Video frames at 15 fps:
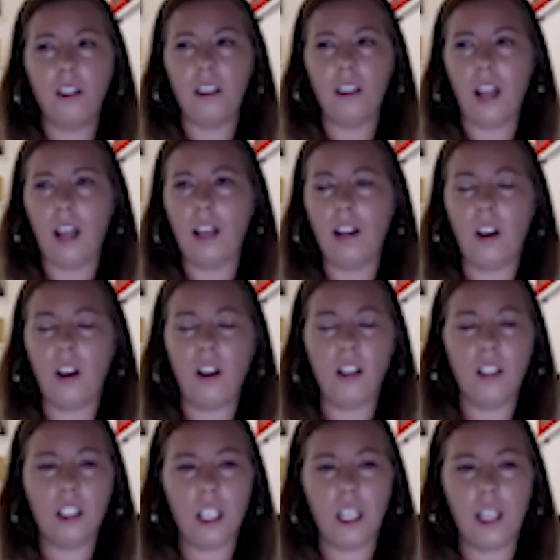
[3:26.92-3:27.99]
a lot of
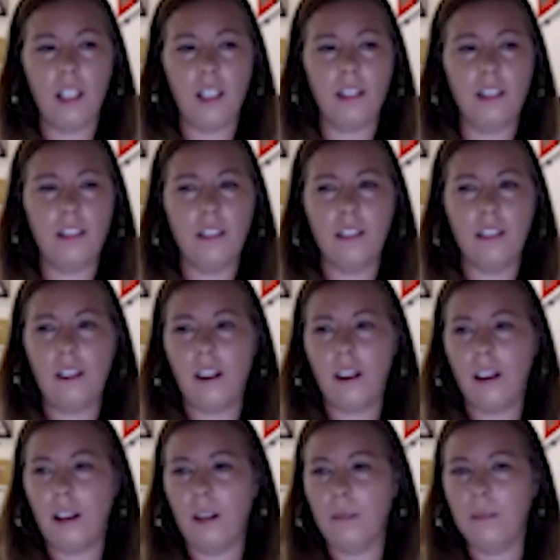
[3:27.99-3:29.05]
college kids
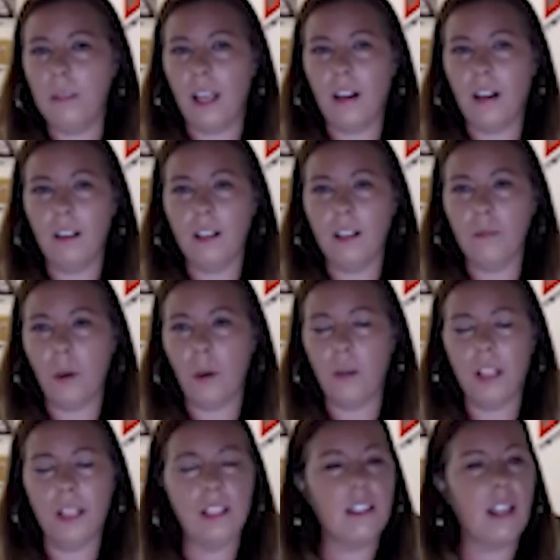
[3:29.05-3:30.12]
that are rowing
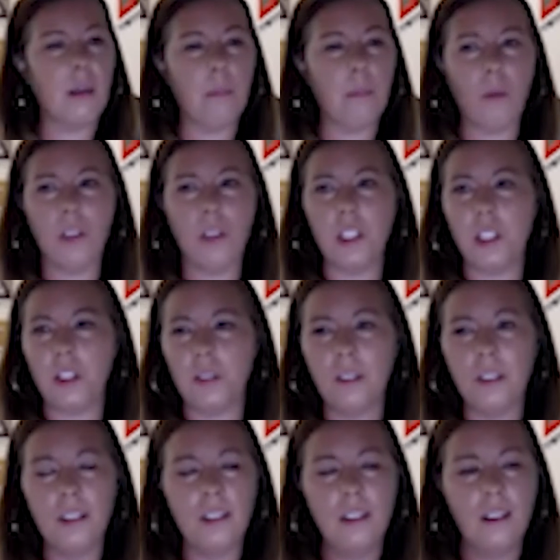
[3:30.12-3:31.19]
in the same boat as you.
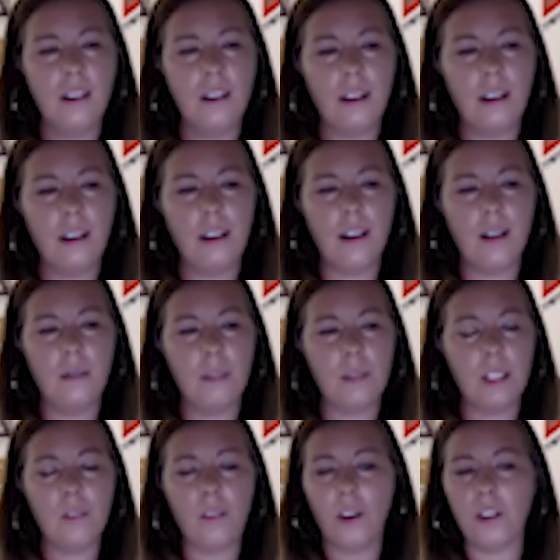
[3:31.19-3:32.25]

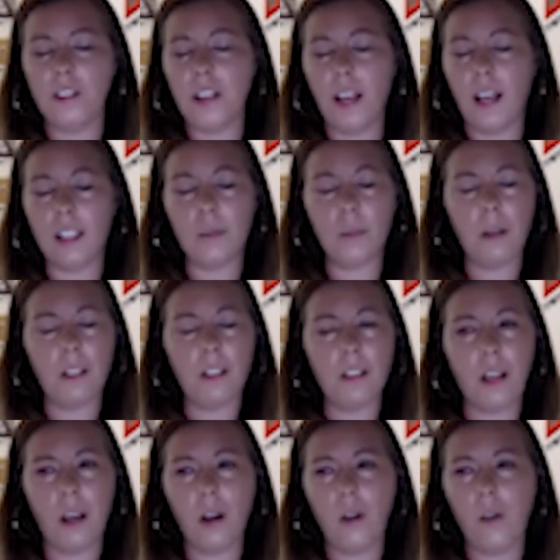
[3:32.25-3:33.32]
As far as textbooks
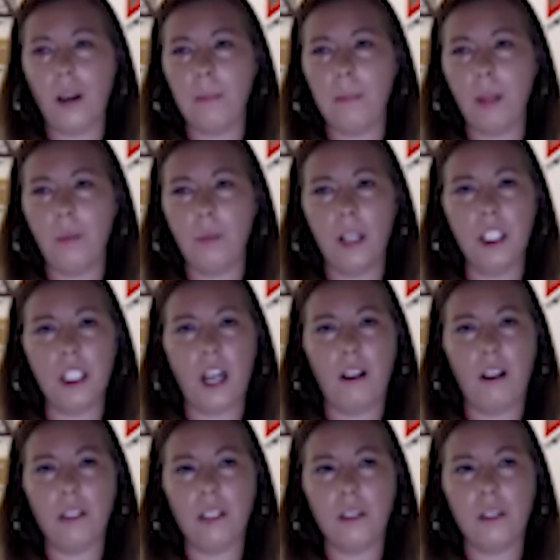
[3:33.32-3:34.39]
go, I mean, reach
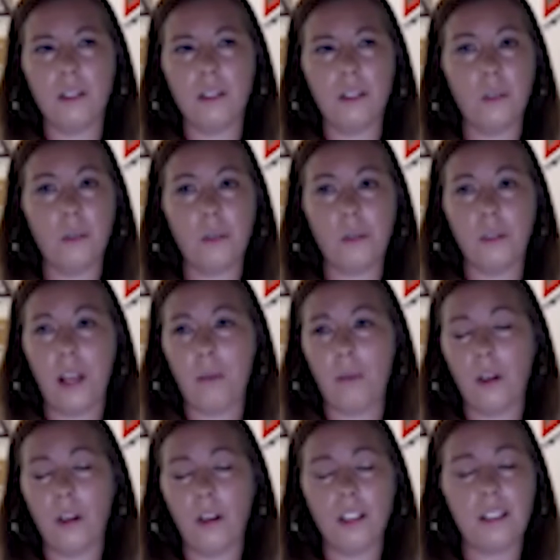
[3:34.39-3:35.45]
out to your social
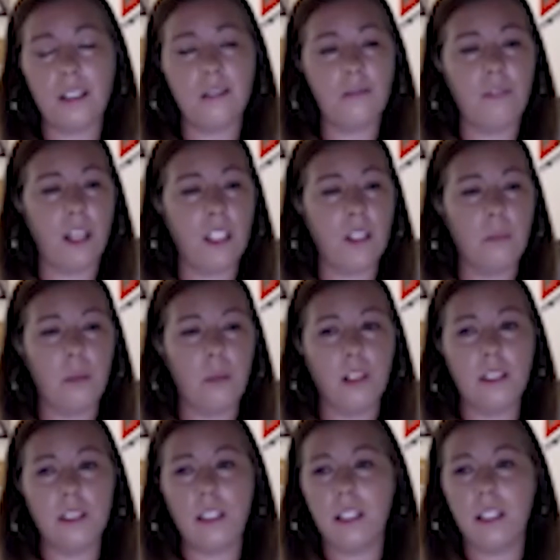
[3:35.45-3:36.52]
networks, Facebook,
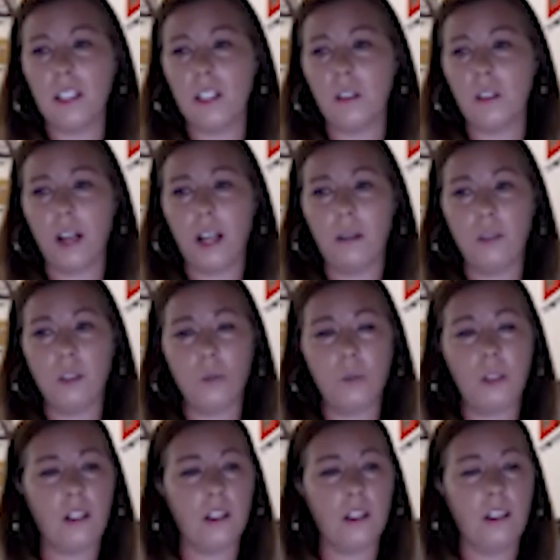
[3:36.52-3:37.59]
Instagram,
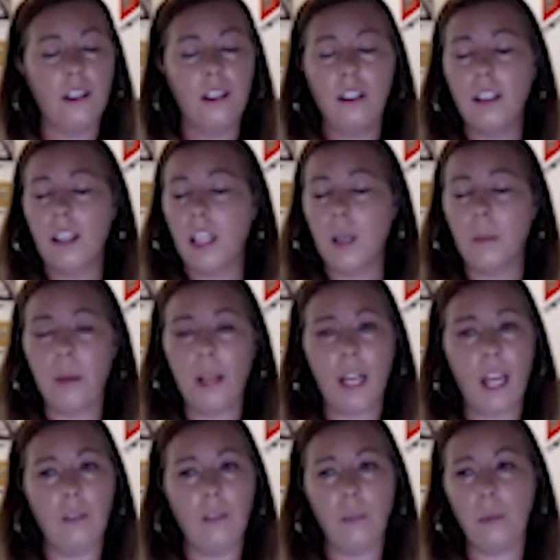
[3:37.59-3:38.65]
Twitter. Anybody
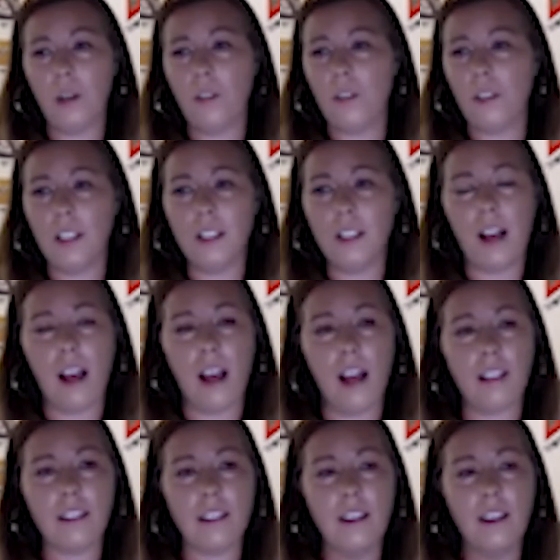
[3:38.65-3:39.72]
have a book for this class?